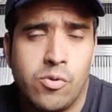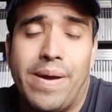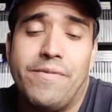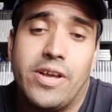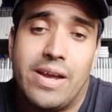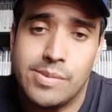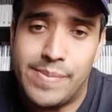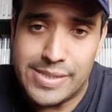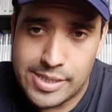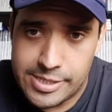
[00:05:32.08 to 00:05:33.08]
buy video
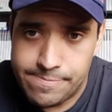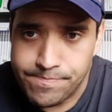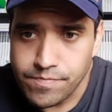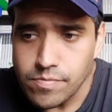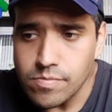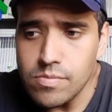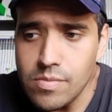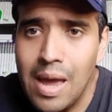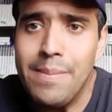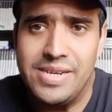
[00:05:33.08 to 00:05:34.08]
games, basically.
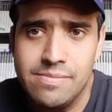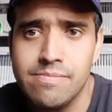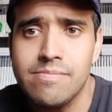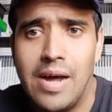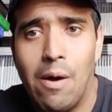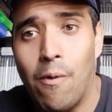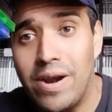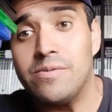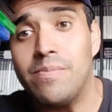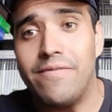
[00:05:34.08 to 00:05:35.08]
I
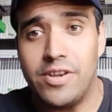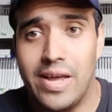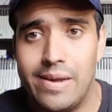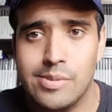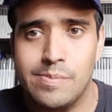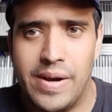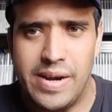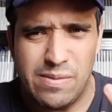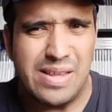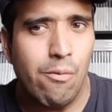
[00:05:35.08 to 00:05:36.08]
wanted to buy video games,
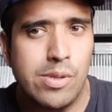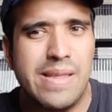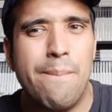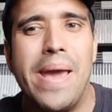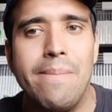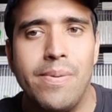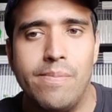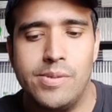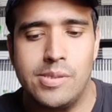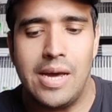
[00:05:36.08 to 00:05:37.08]
but that wasn't the main
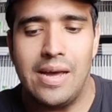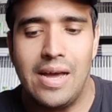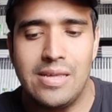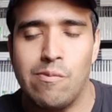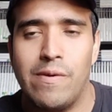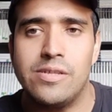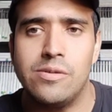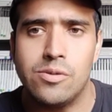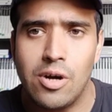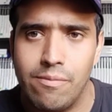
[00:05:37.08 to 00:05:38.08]
purpose. I just wanted
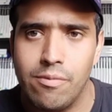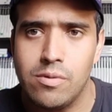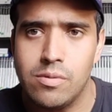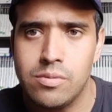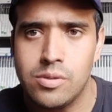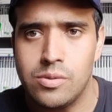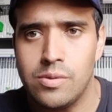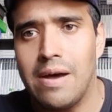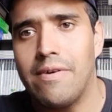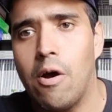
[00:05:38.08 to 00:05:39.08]
to travel,
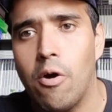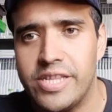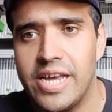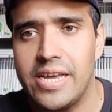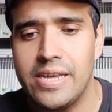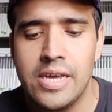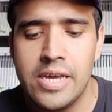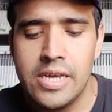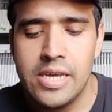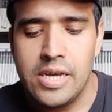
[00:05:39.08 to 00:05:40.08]
to have a holiday,
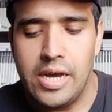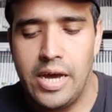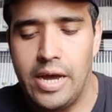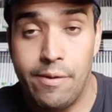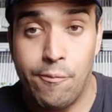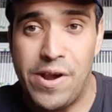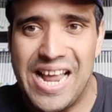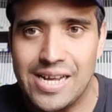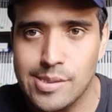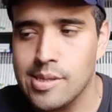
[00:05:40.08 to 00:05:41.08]
and
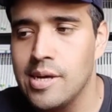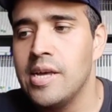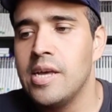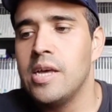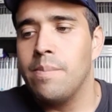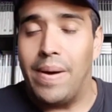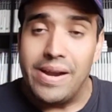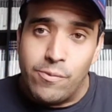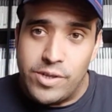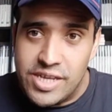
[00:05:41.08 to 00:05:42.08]
relax.
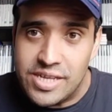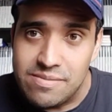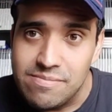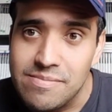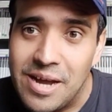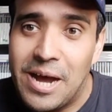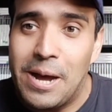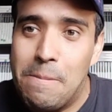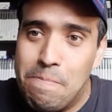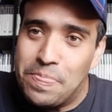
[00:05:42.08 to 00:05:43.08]
But we did
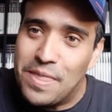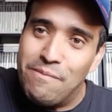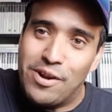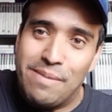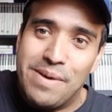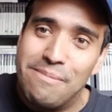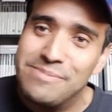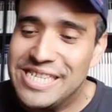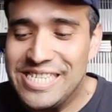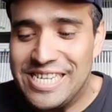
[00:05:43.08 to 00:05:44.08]
video game
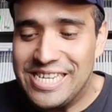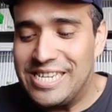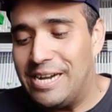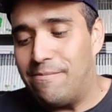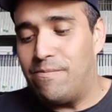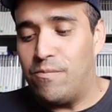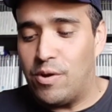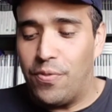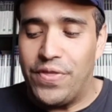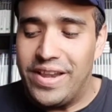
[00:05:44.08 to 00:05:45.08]
hunting, and
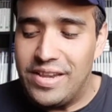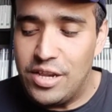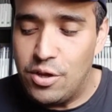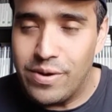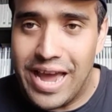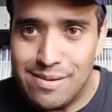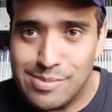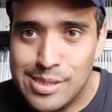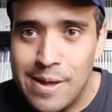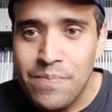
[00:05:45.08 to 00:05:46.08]
we got 34 new
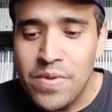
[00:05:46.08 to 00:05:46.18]
games,